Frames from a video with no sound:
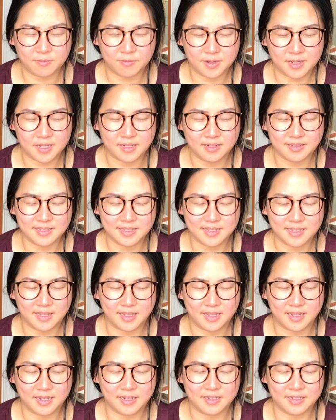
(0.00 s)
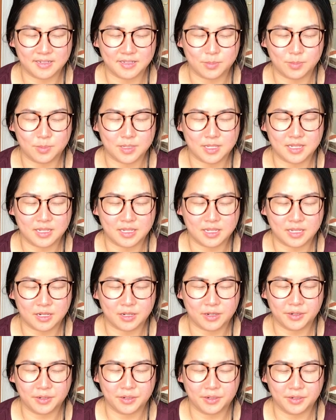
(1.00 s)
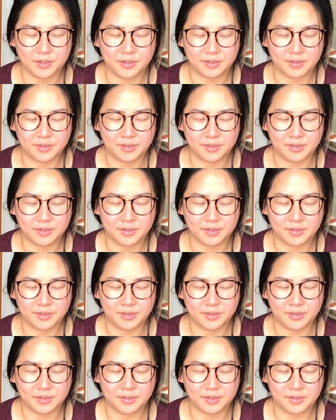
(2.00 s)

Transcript: what is it like to be here?